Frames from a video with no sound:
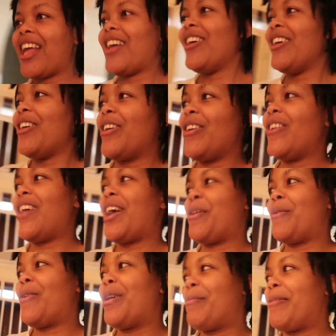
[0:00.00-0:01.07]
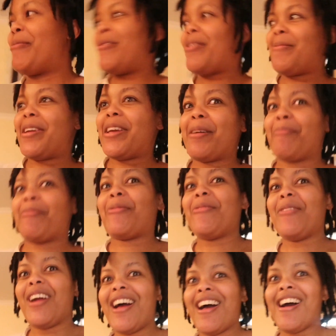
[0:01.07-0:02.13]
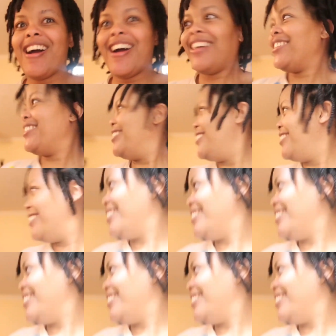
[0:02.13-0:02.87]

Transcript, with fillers: Uh-oh, I woke my baby up. Run!